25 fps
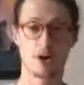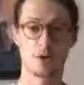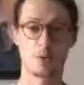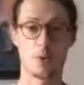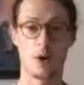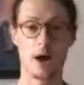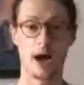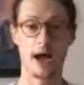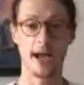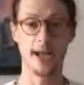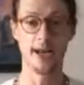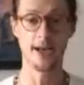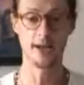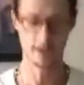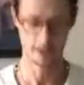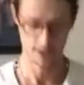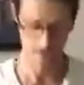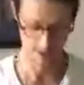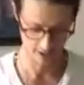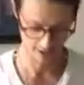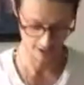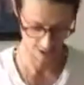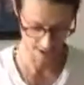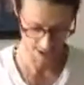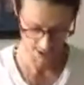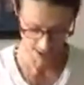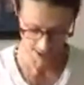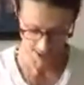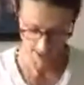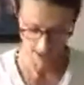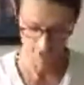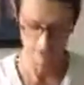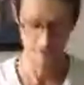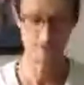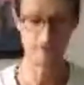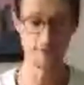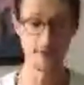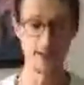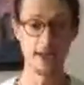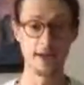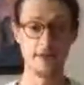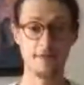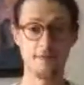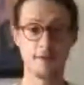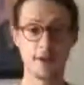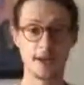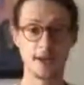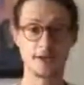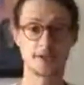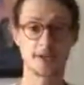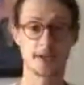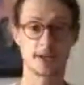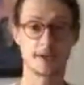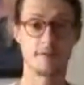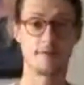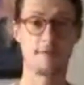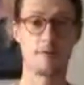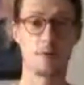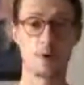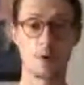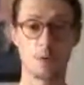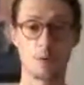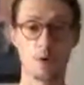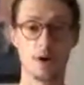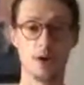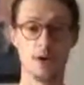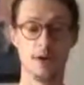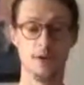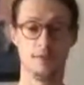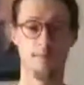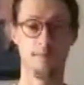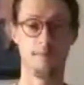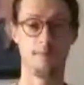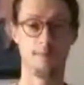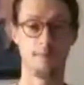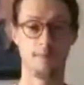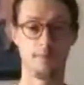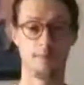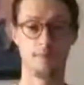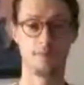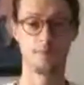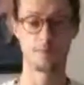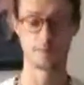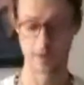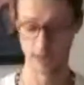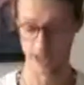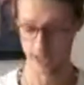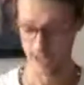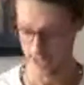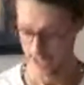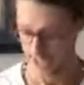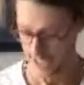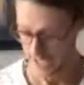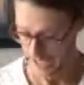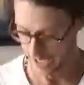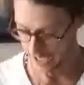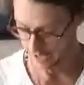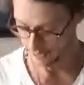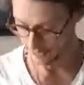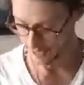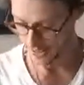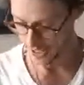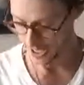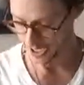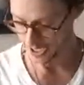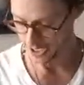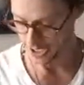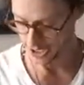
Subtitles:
wide, feet facing forward, and then